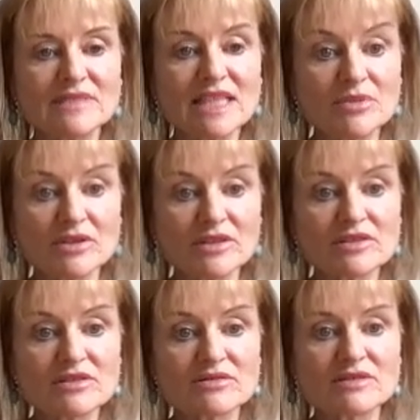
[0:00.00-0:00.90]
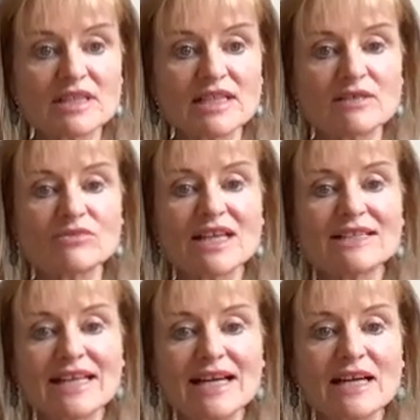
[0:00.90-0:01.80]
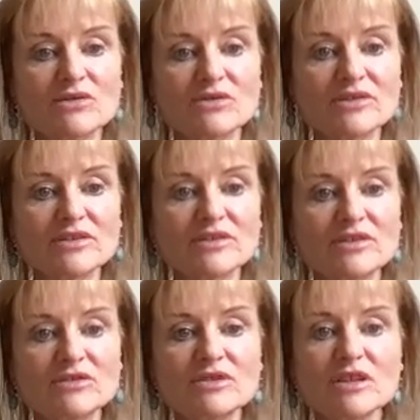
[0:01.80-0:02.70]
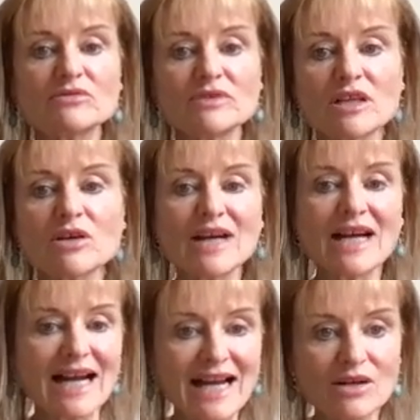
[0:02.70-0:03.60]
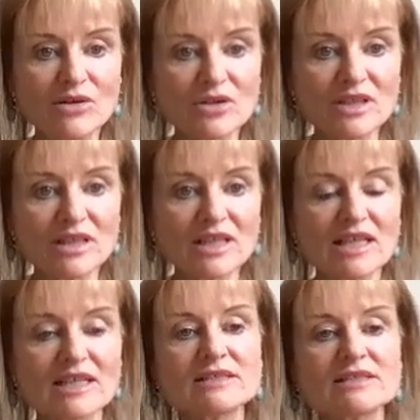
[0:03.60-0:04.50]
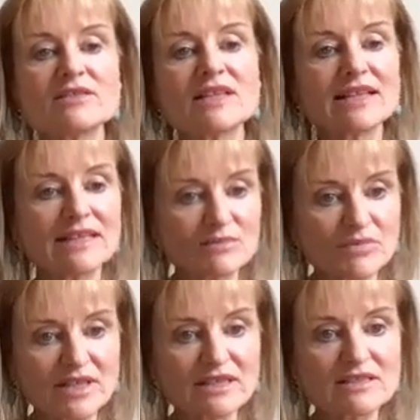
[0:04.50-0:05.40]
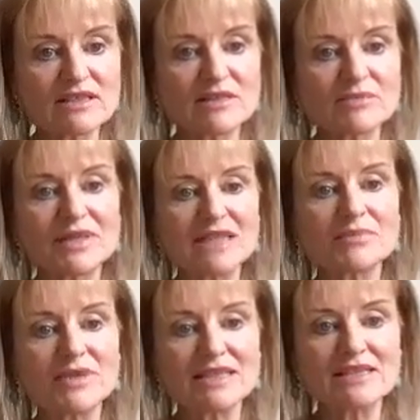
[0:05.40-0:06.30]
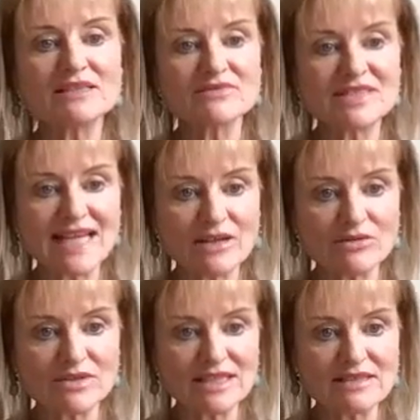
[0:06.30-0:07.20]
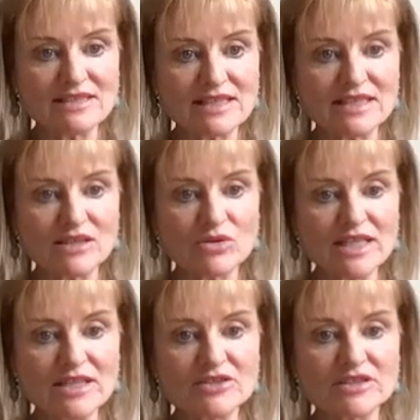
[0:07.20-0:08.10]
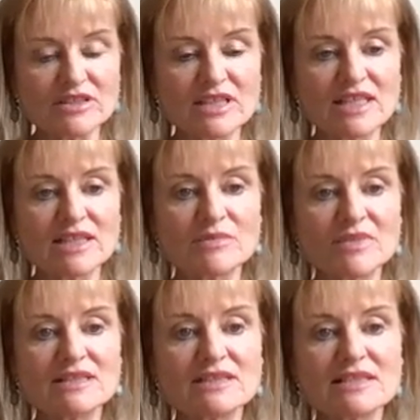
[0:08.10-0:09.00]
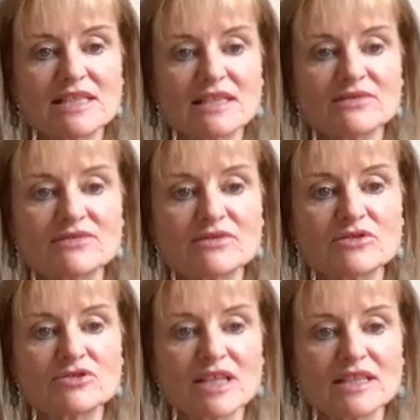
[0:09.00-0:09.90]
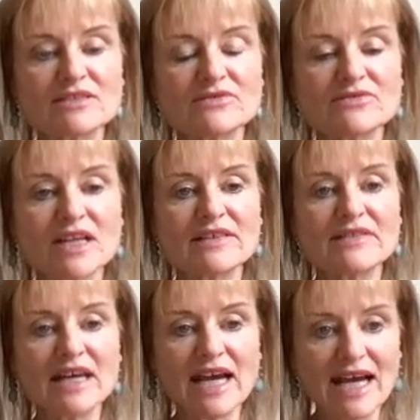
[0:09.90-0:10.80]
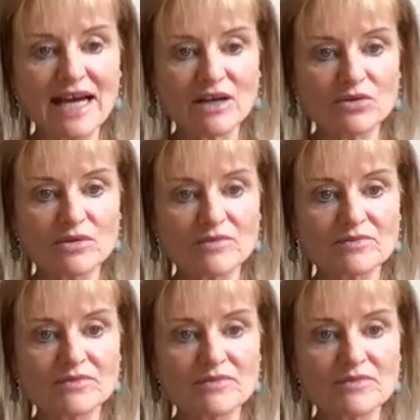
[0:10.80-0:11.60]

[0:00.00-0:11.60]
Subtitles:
ebooks, and right now you don't know how, and so that brings a big piece of doubt into the equation. But instead of trying to find the how,